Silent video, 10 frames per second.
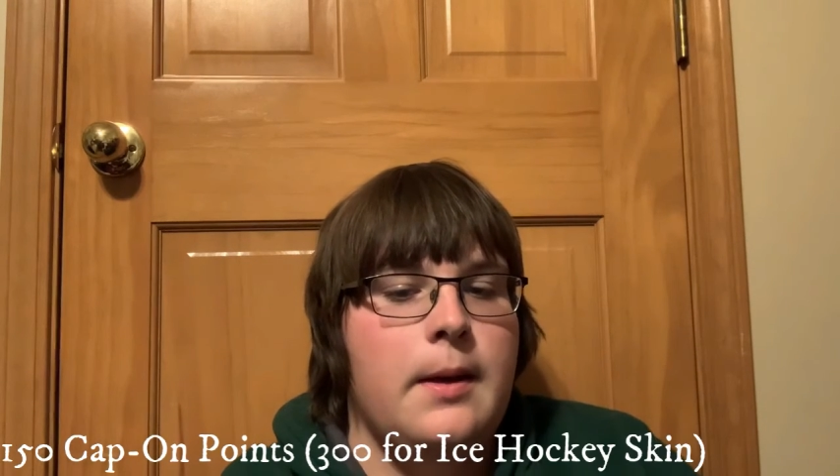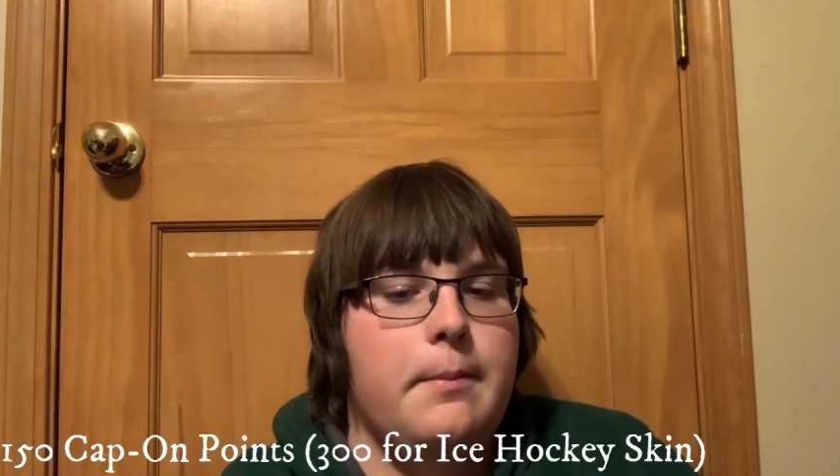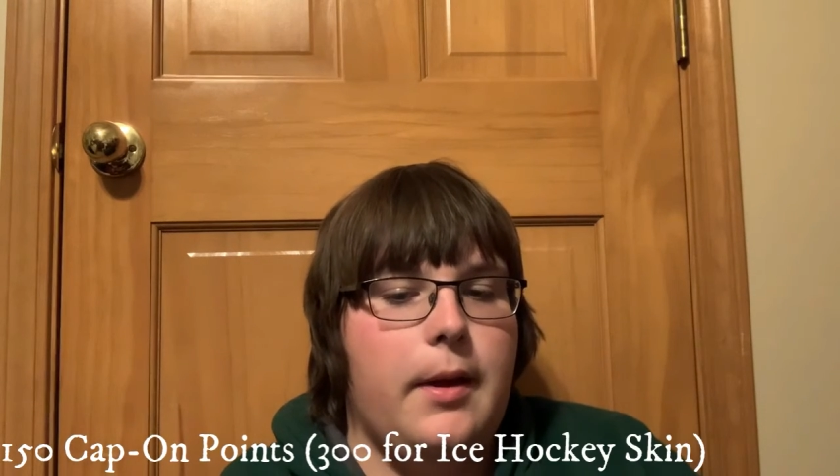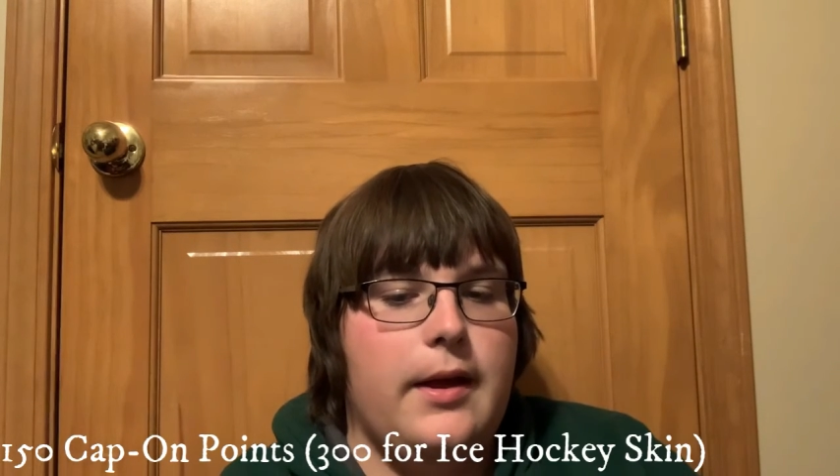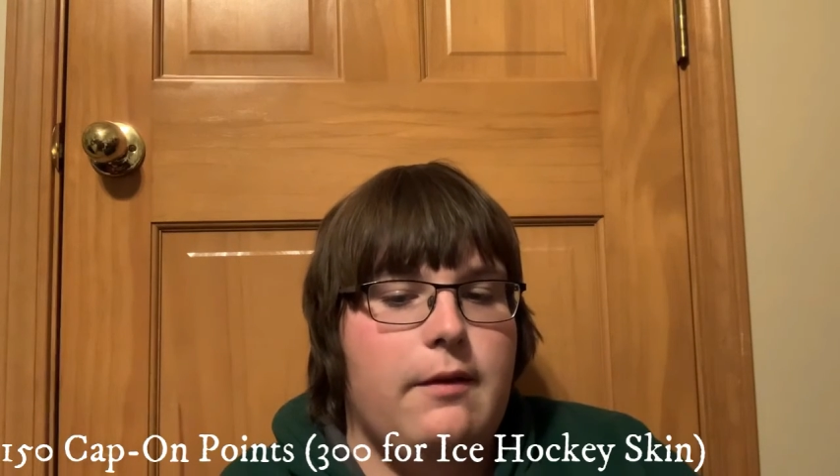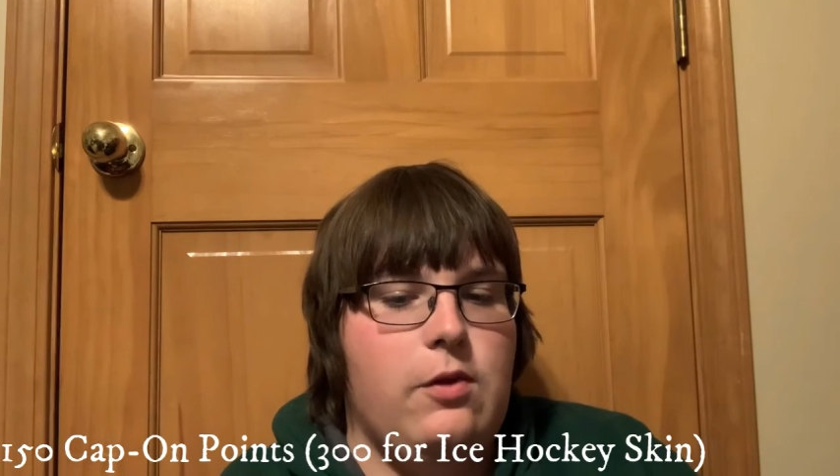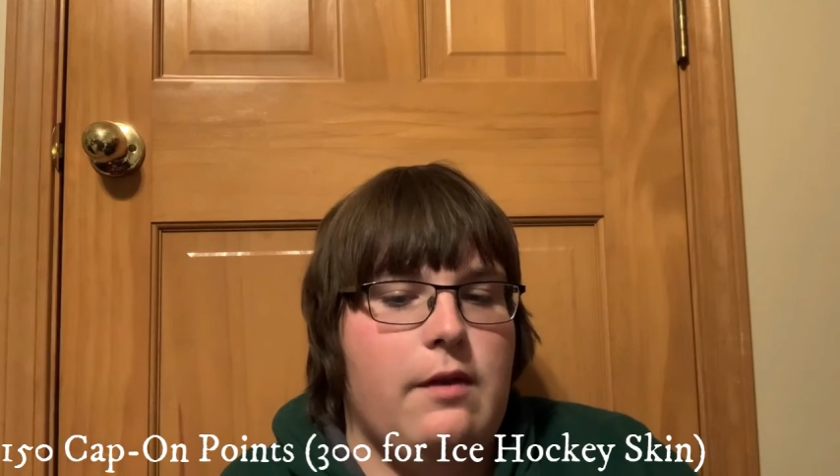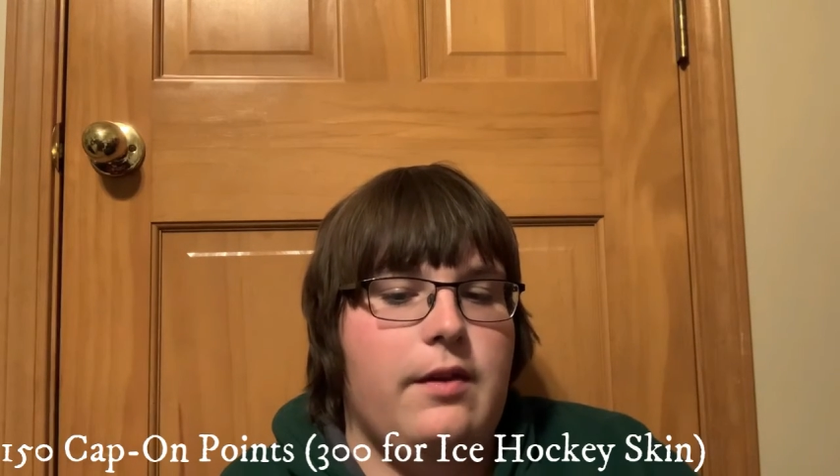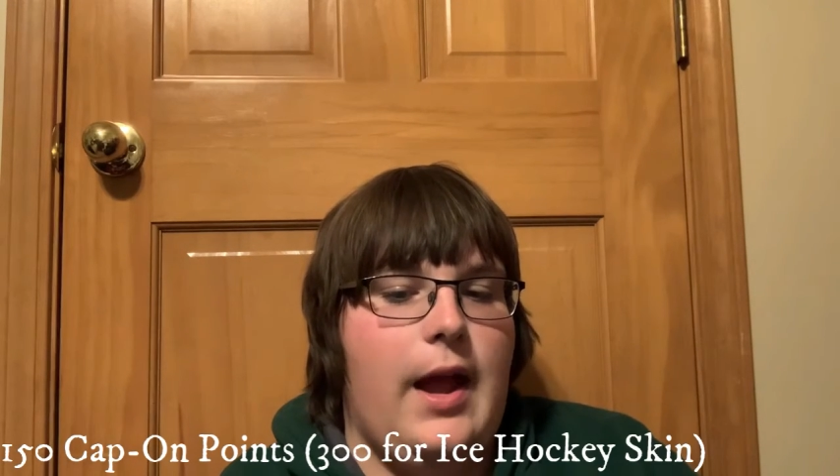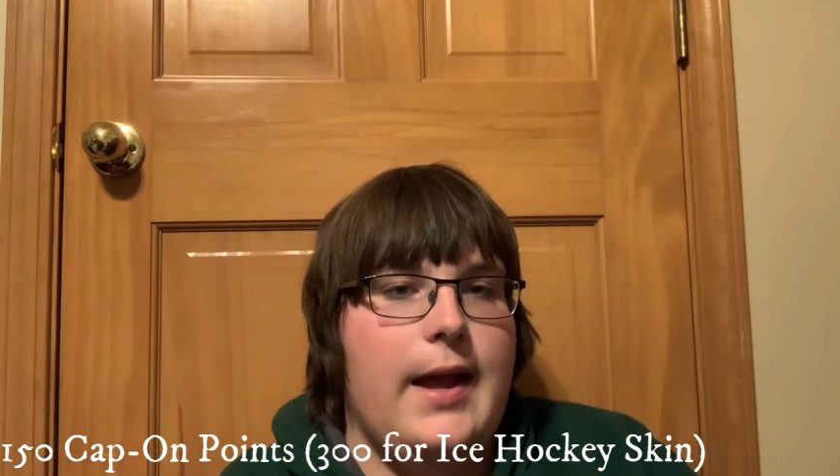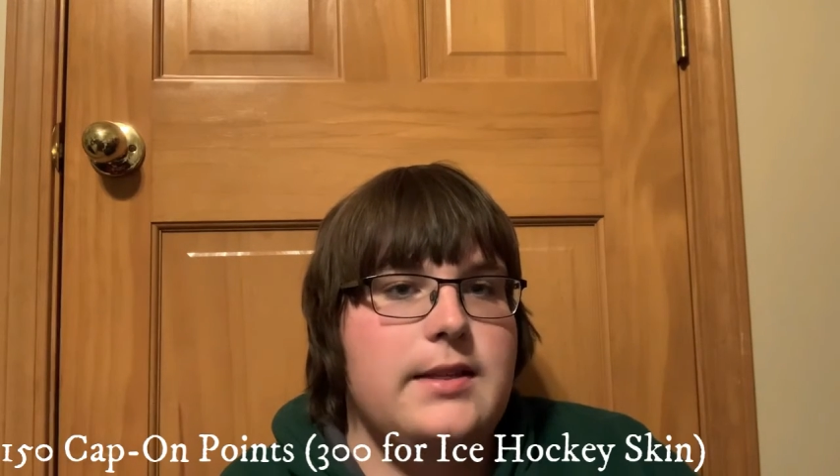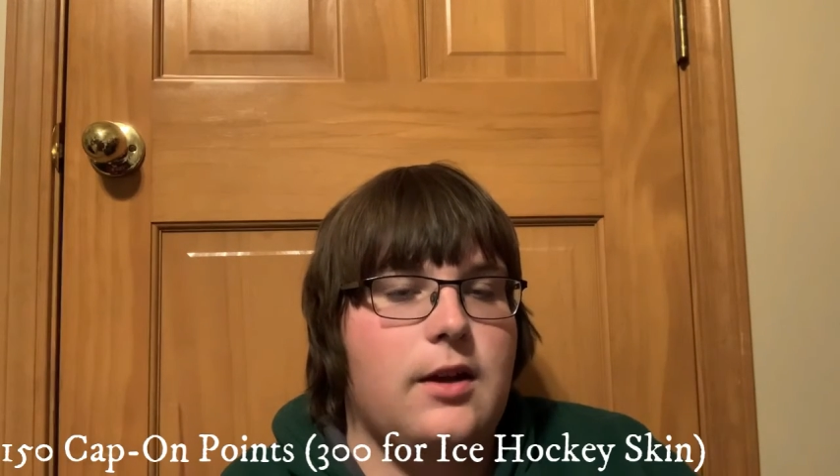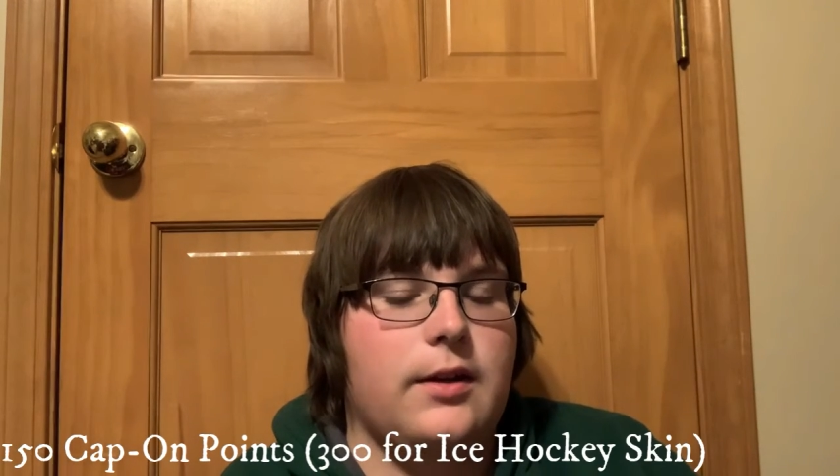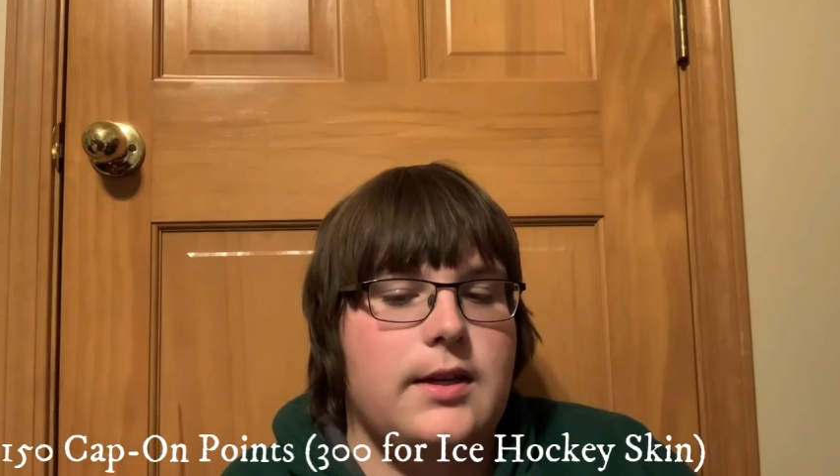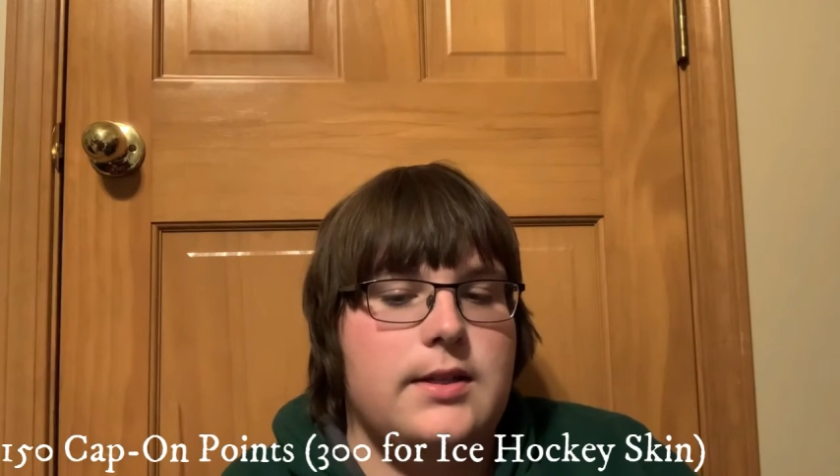but if you have an ice
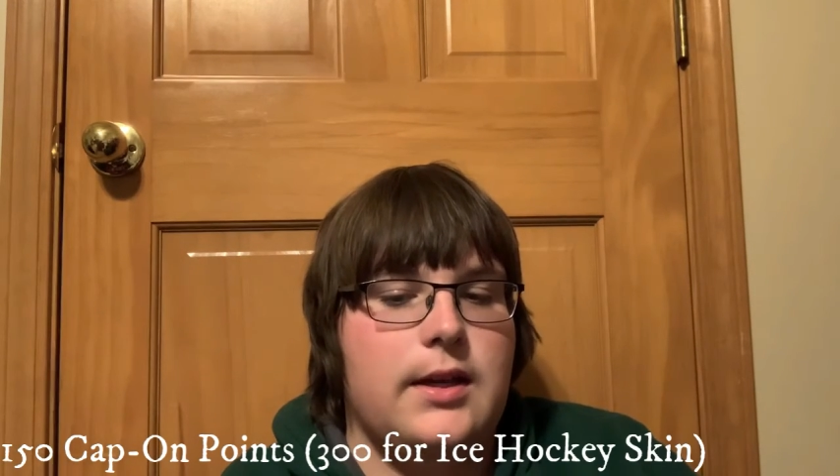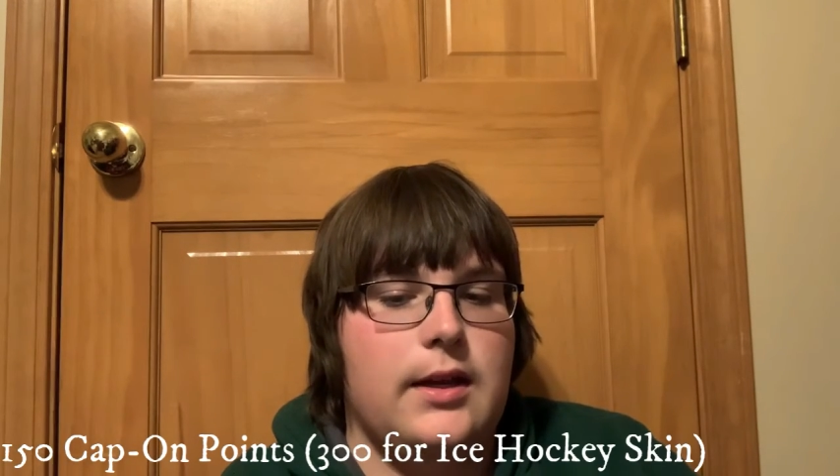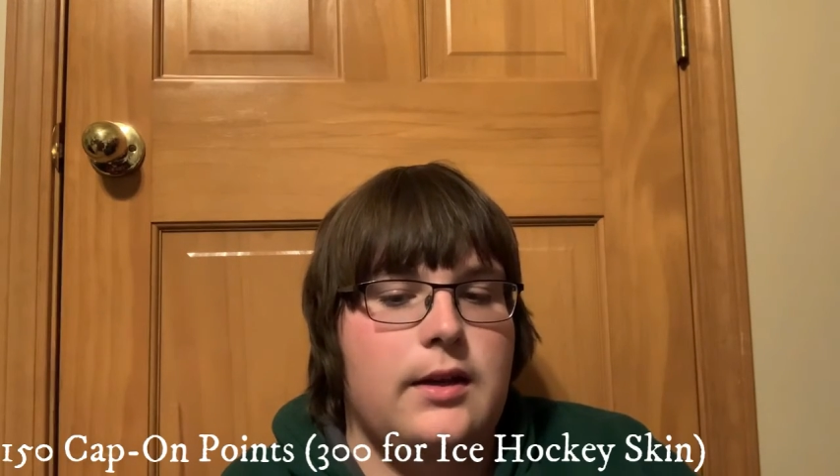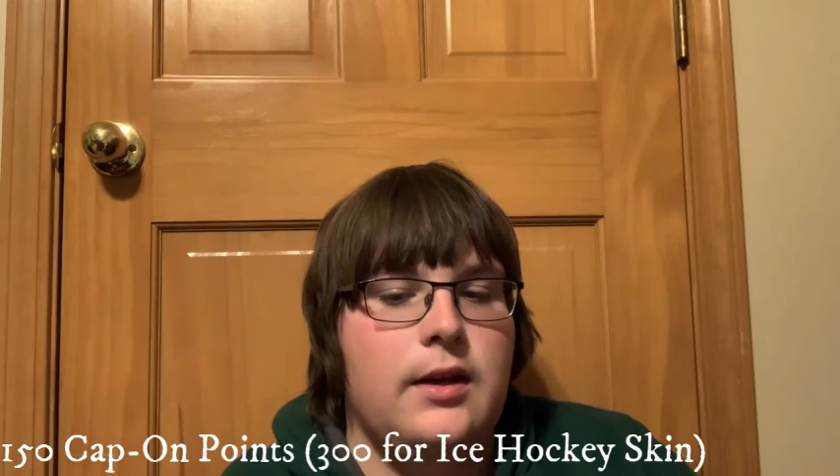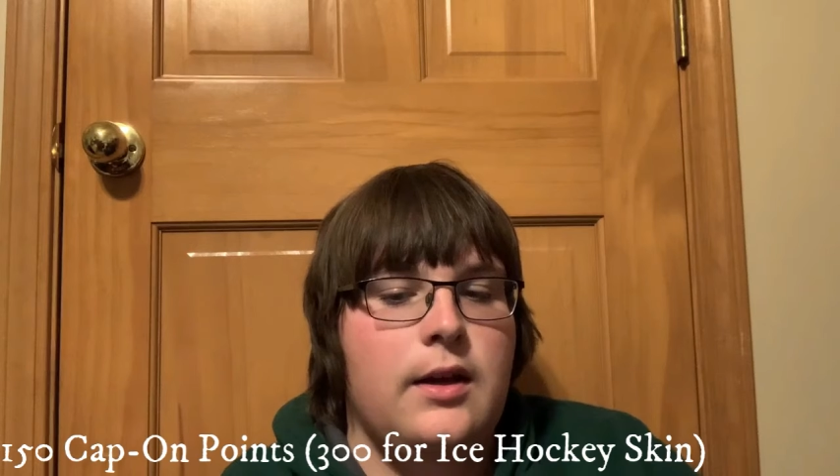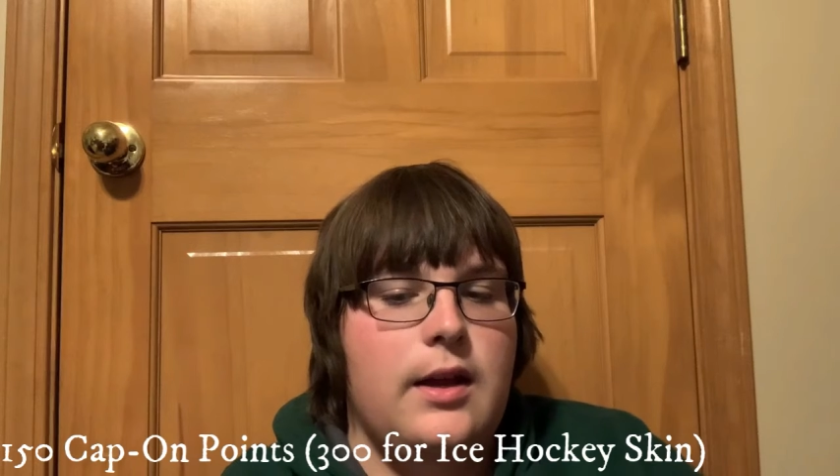hockey skin,